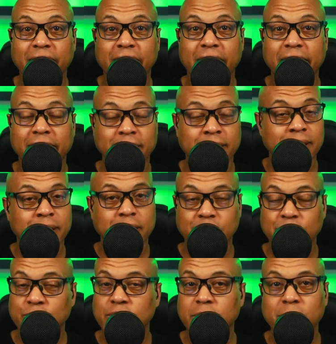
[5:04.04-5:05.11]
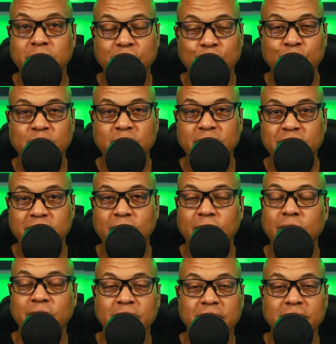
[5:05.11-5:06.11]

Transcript: line. You'll see me using this all the